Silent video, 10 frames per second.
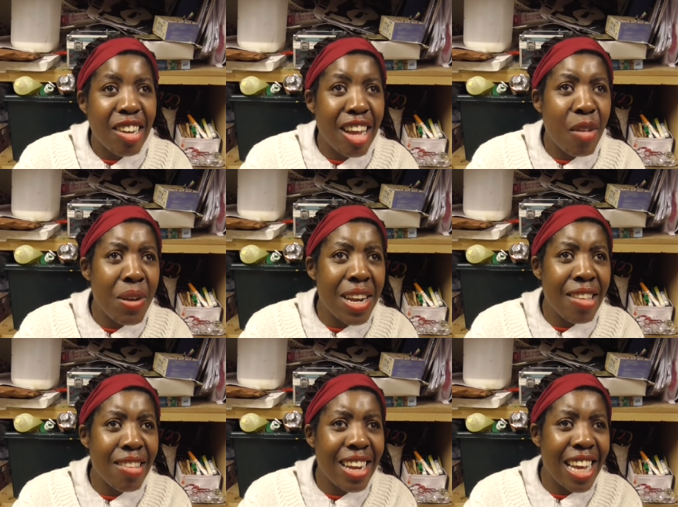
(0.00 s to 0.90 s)
10
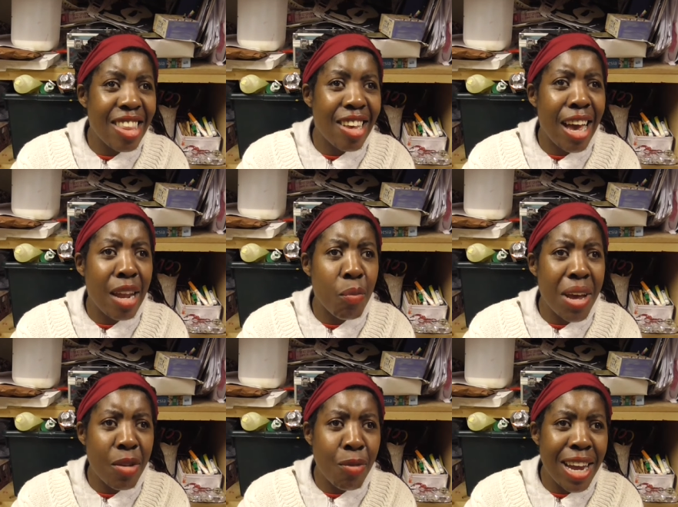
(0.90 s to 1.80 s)
minutes later at
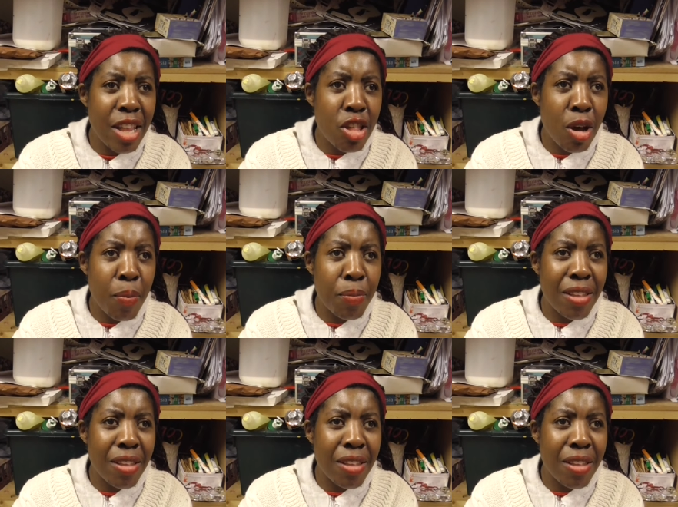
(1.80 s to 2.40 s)
Medway Job